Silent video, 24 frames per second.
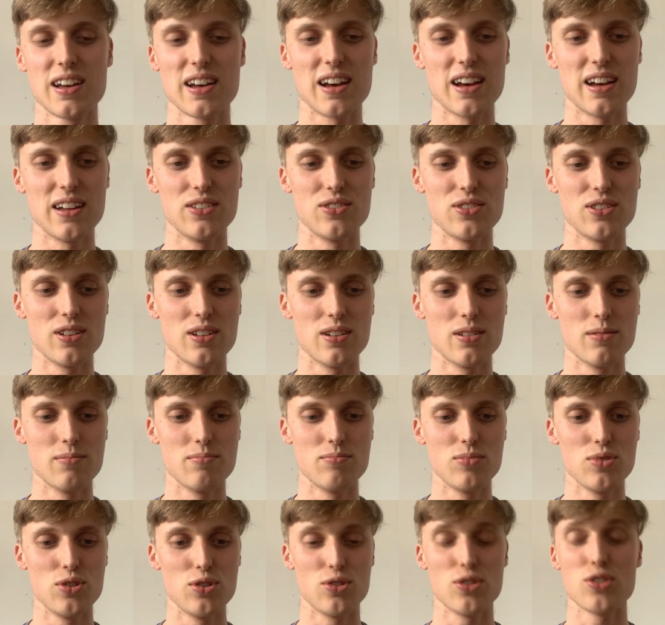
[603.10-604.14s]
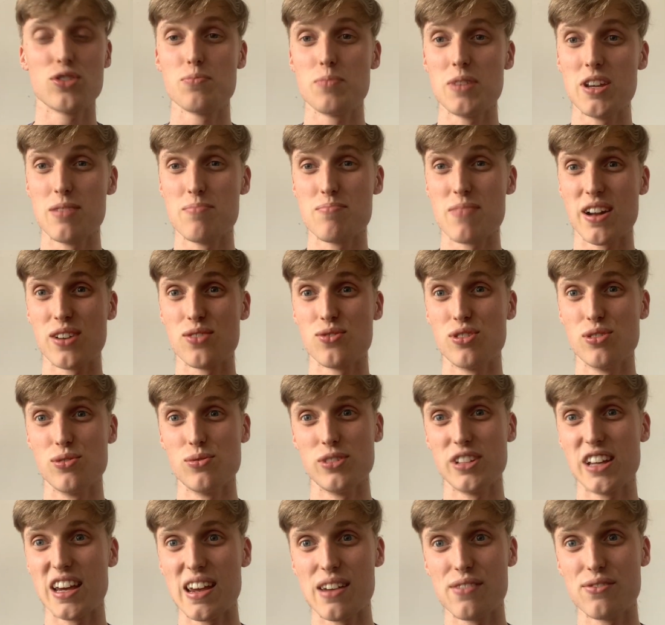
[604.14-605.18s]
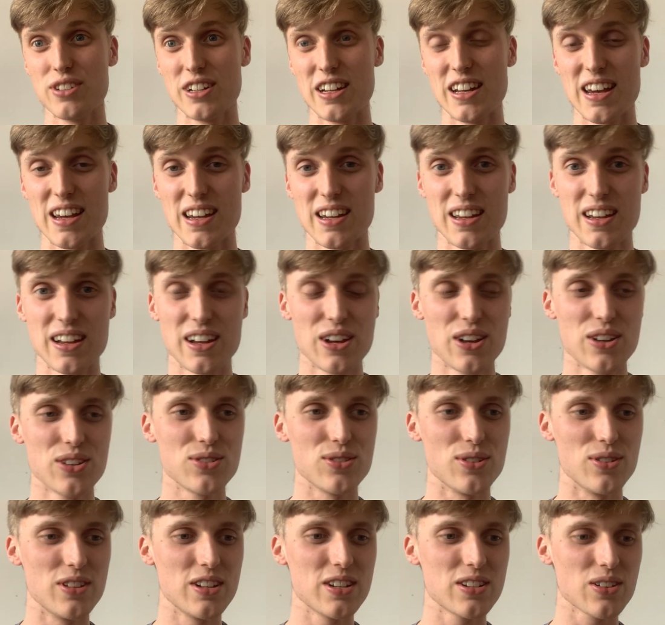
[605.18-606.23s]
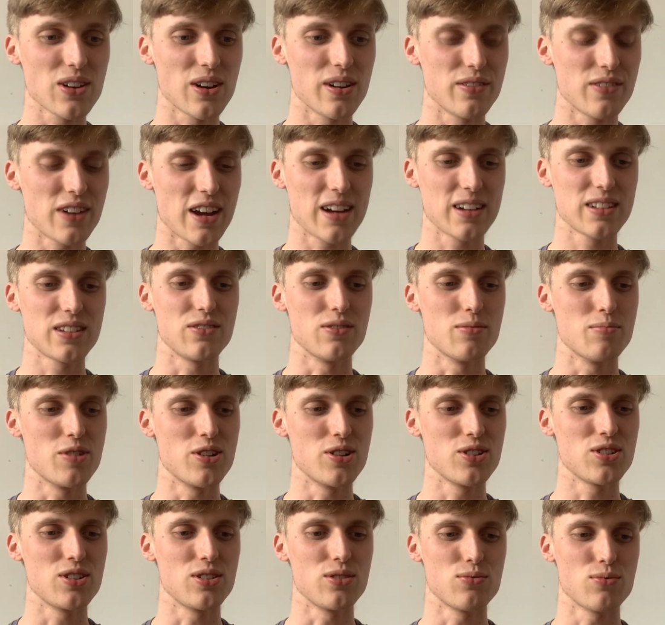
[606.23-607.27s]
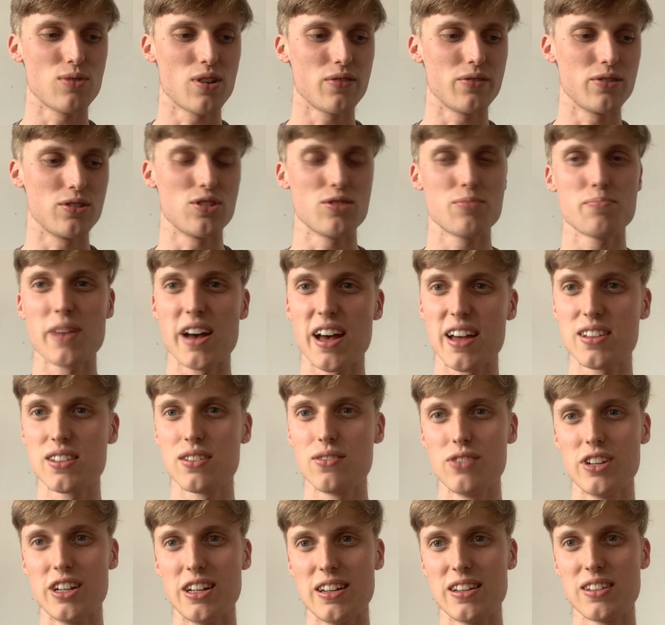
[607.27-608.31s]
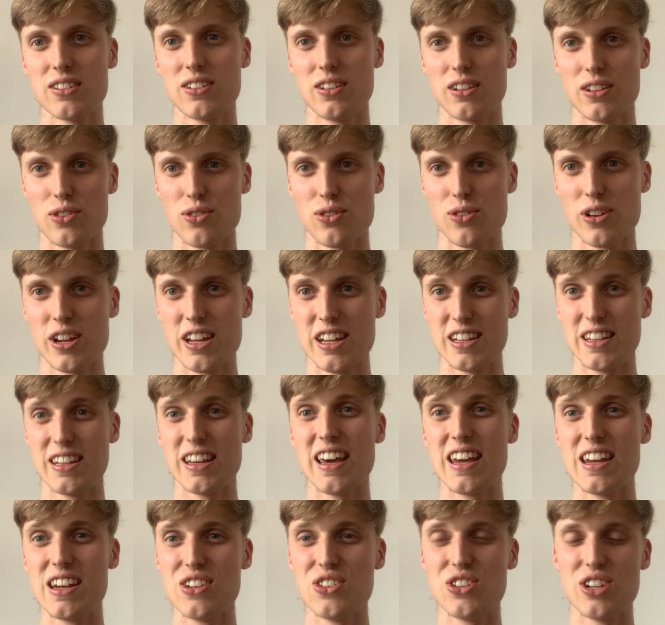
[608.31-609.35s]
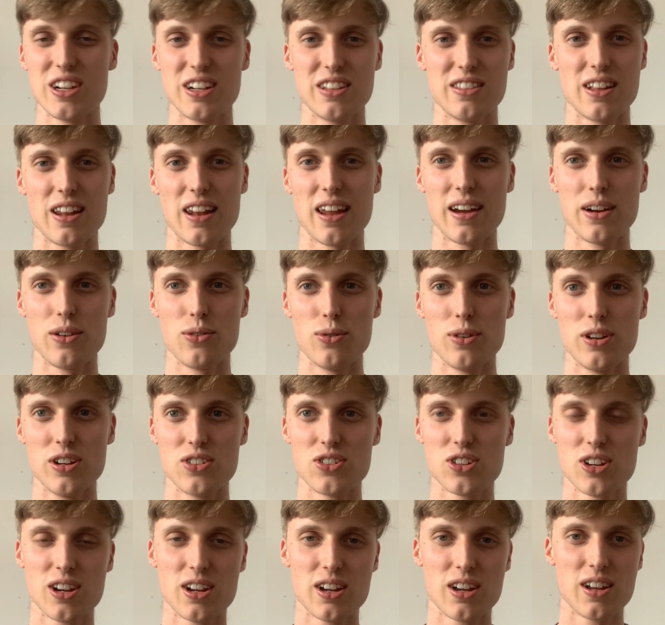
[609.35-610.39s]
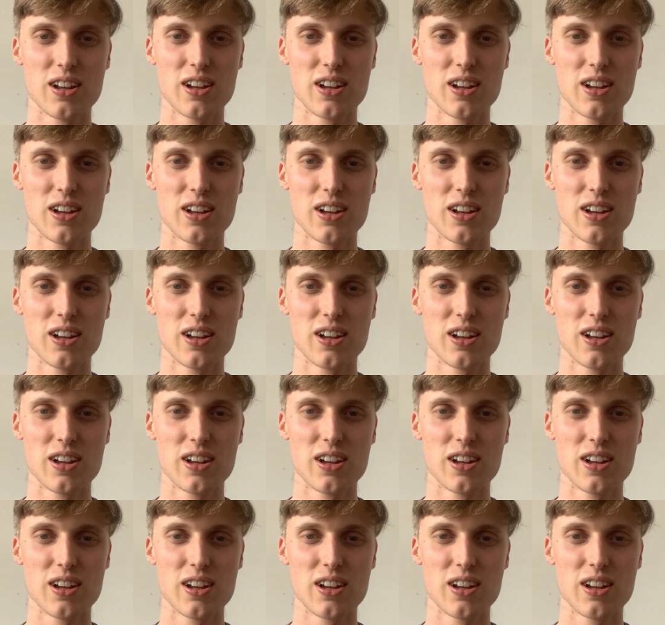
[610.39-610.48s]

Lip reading: and you just speak Mandarin all day, every day. So this kind of active immersion is rather than just passively listening, you're engaging in the language,